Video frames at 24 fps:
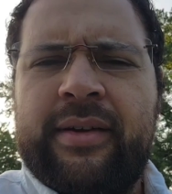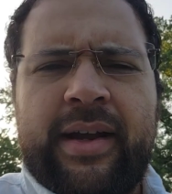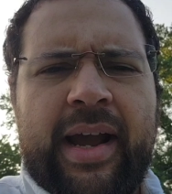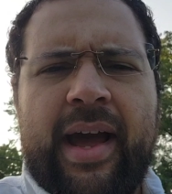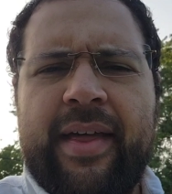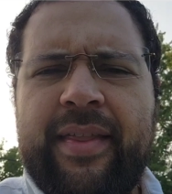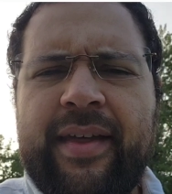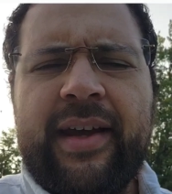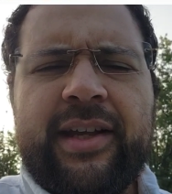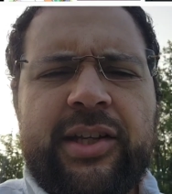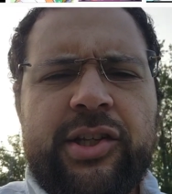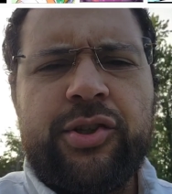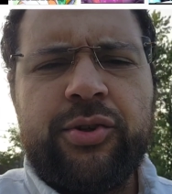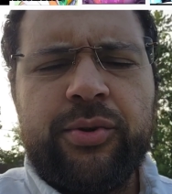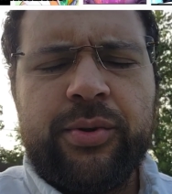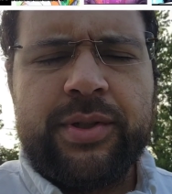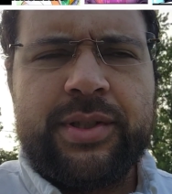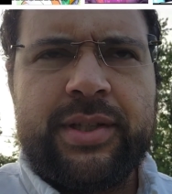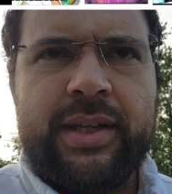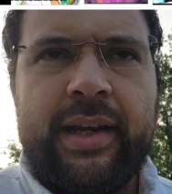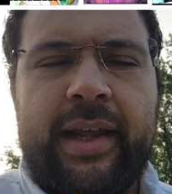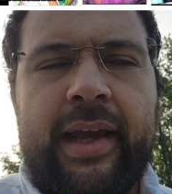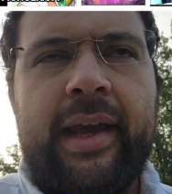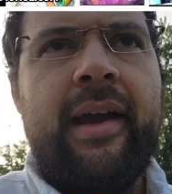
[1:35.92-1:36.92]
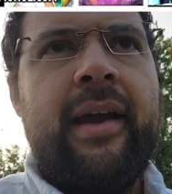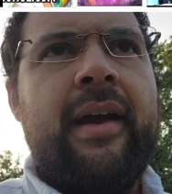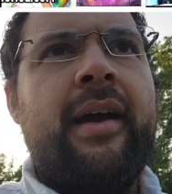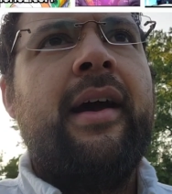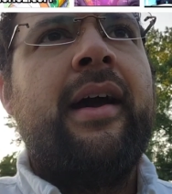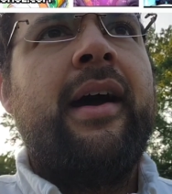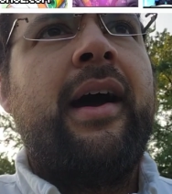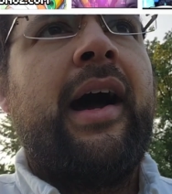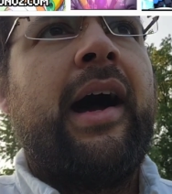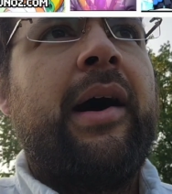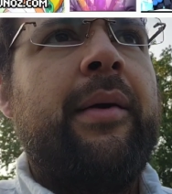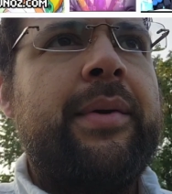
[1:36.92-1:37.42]
think it's Jewel City,
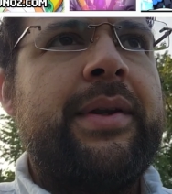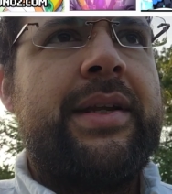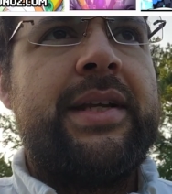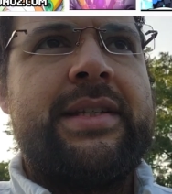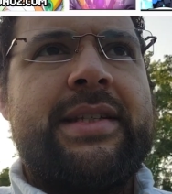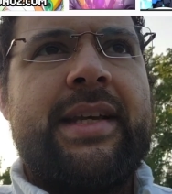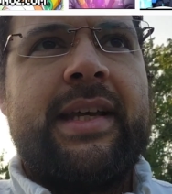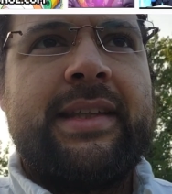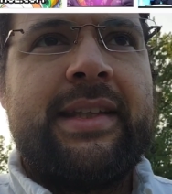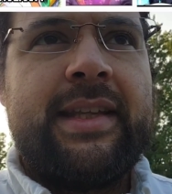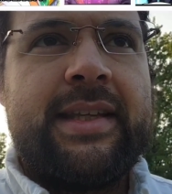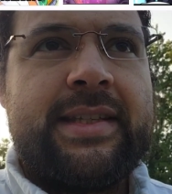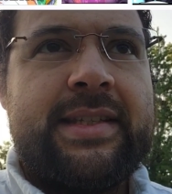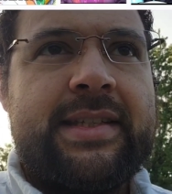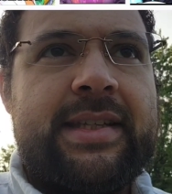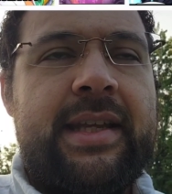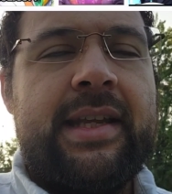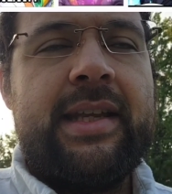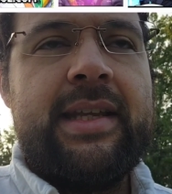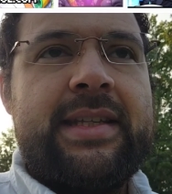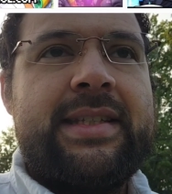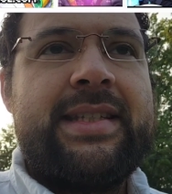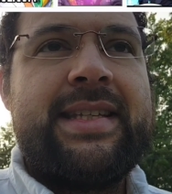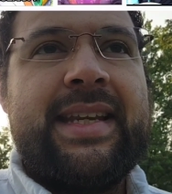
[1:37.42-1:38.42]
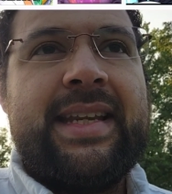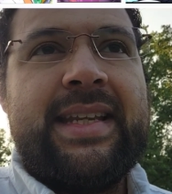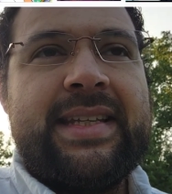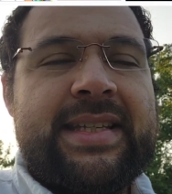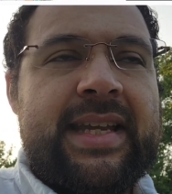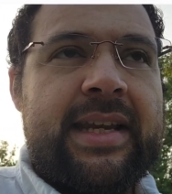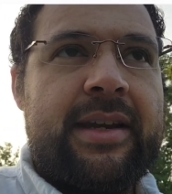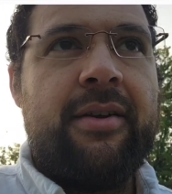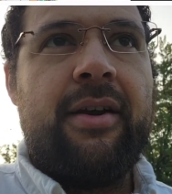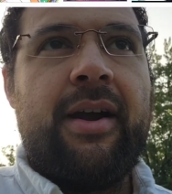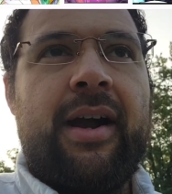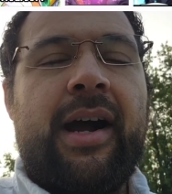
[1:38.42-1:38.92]
which is like this city
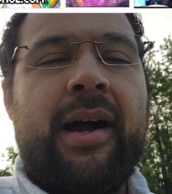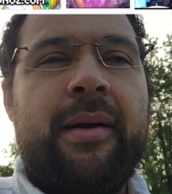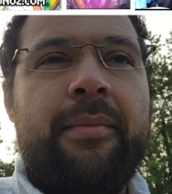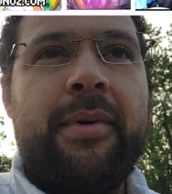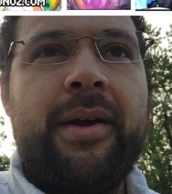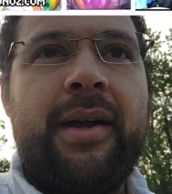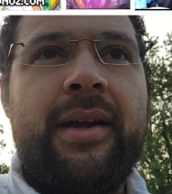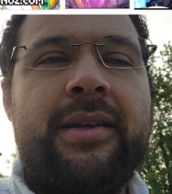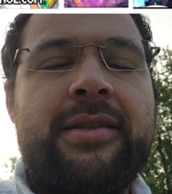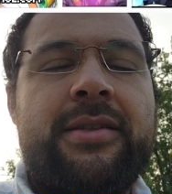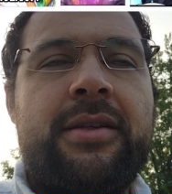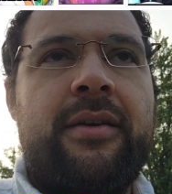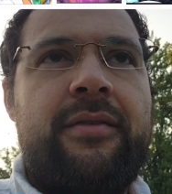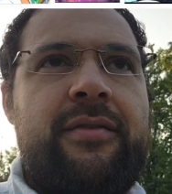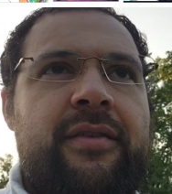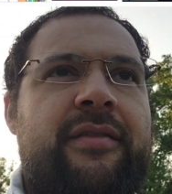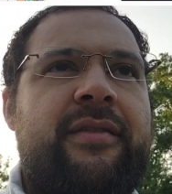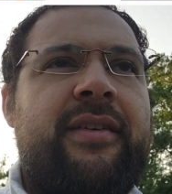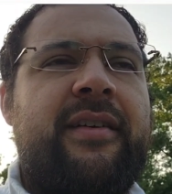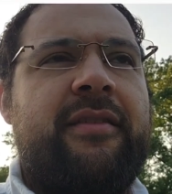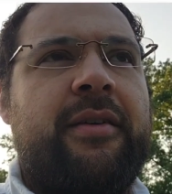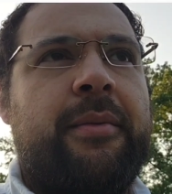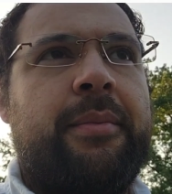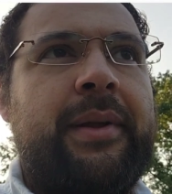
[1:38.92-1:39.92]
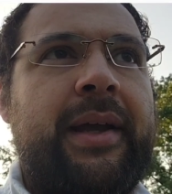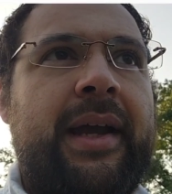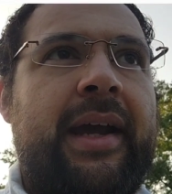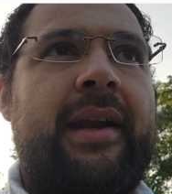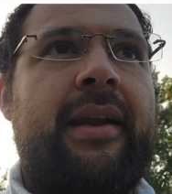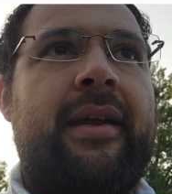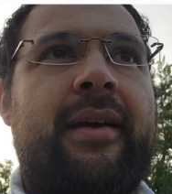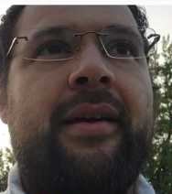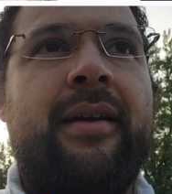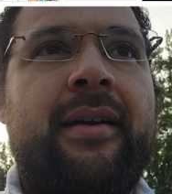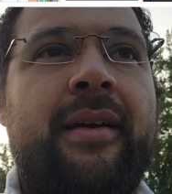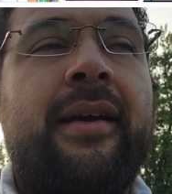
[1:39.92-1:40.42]
center hub. So if you've ever
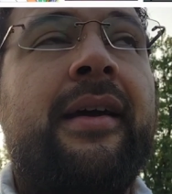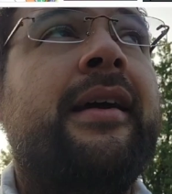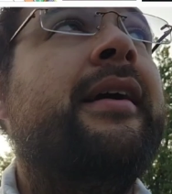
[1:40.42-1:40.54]
played